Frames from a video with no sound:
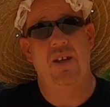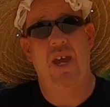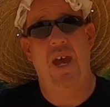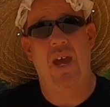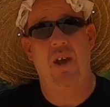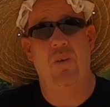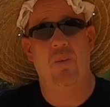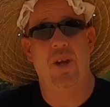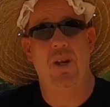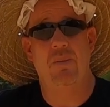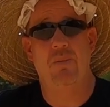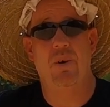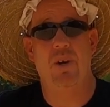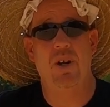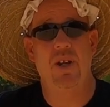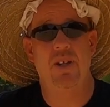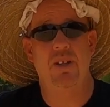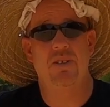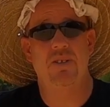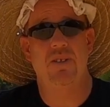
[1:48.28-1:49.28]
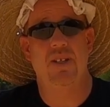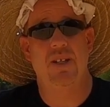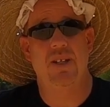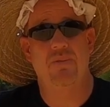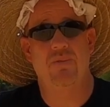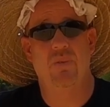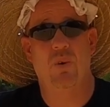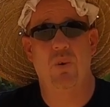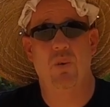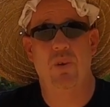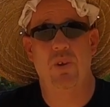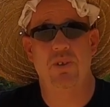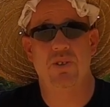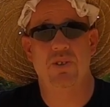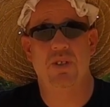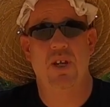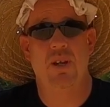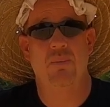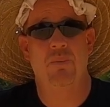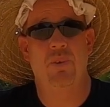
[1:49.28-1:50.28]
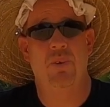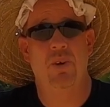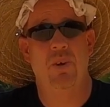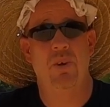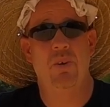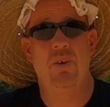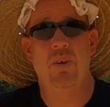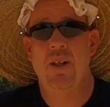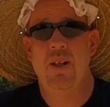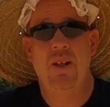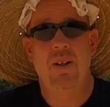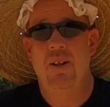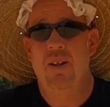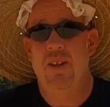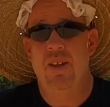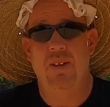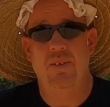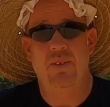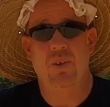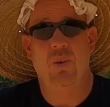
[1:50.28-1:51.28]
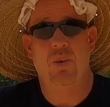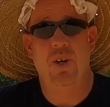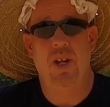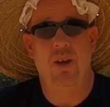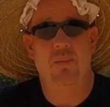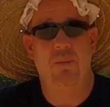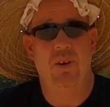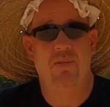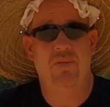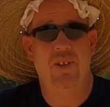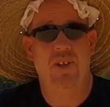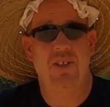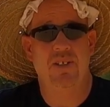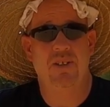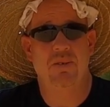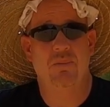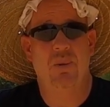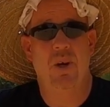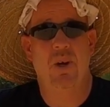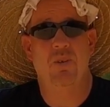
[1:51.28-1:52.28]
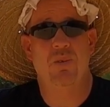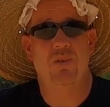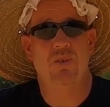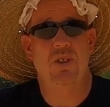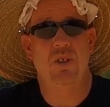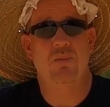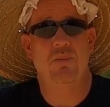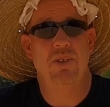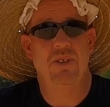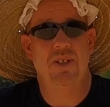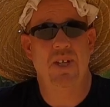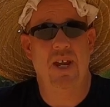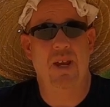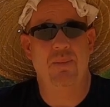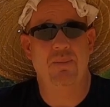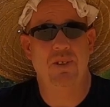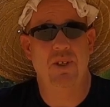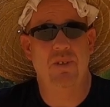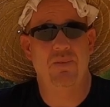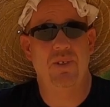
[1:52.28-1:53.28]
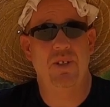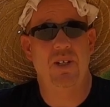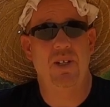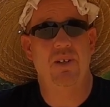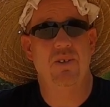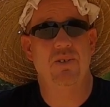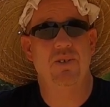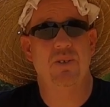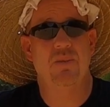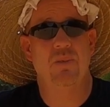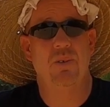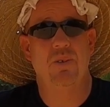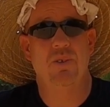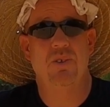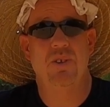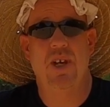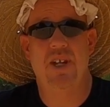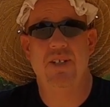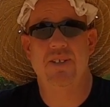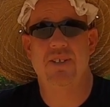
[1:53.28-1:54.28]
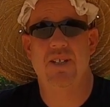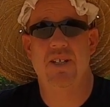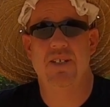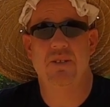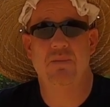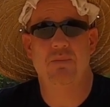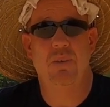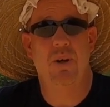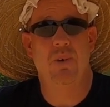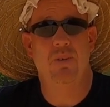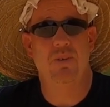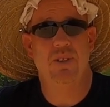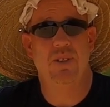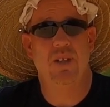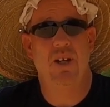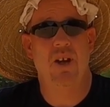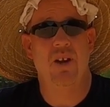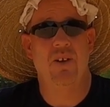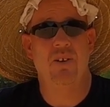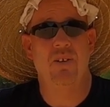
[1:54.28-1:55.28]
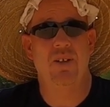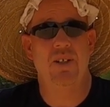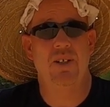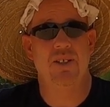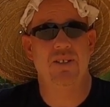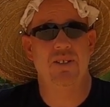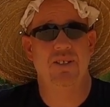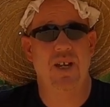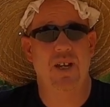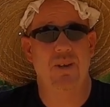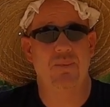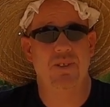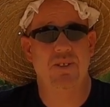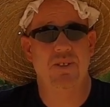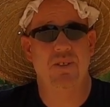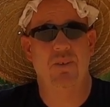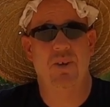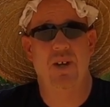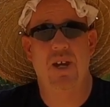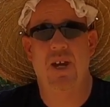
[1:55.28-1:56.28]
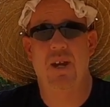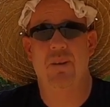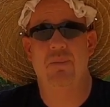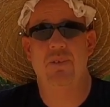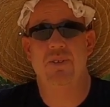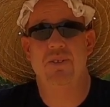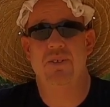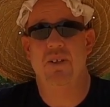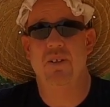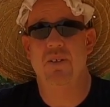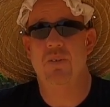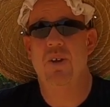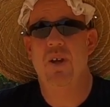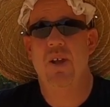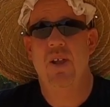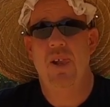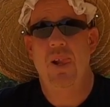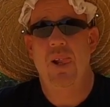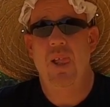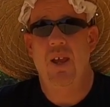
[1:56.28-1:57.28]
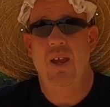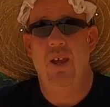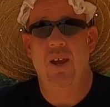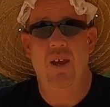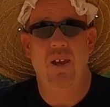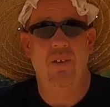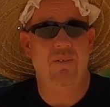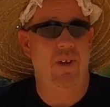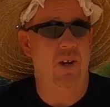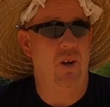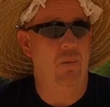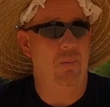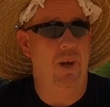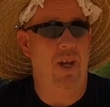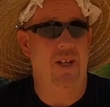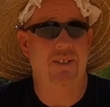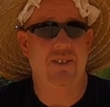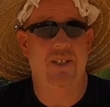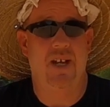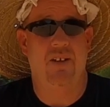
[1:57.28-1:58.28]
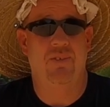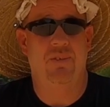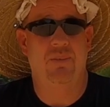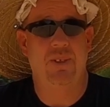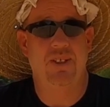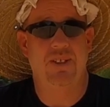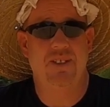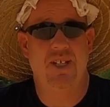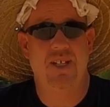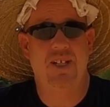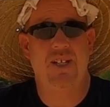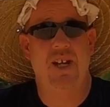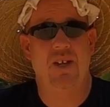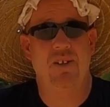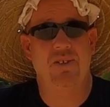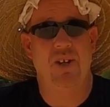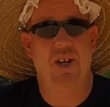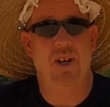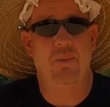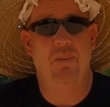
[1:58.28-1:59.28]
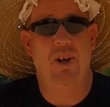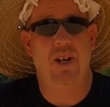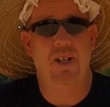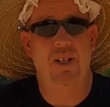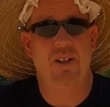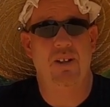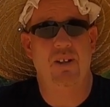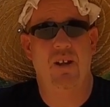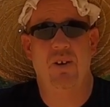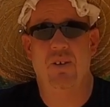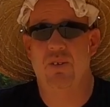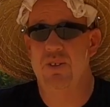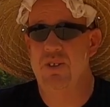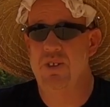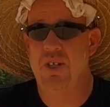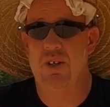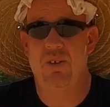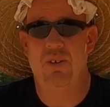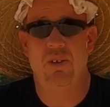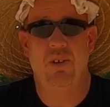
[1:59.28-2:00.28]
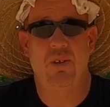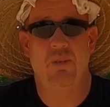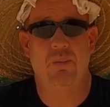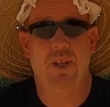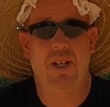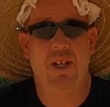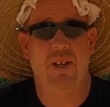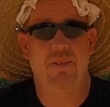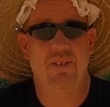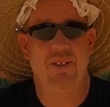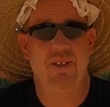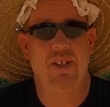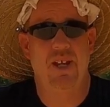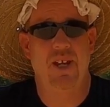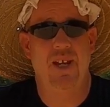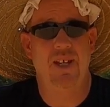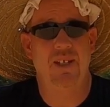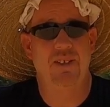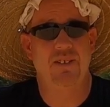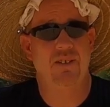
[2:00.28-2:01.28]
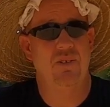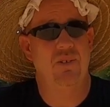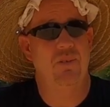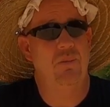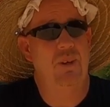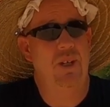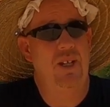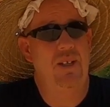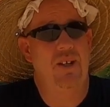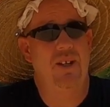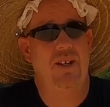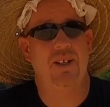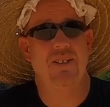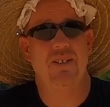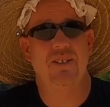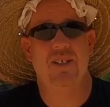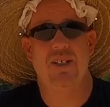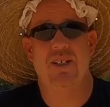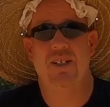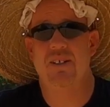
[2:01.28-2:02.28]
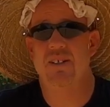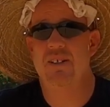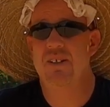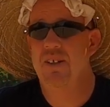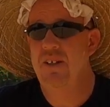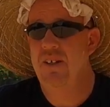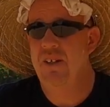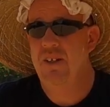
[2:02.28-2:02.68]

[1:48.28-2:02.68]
highway bridge that four-wheelers come through. They've tore down my fence and poles numerous times over the years, so we're going to try to set some poles in concrete this time and see what happens. So if I don't pass out from this heat, I'll try to bring you along and show you a little bit of it today. It's going to be, like I said, a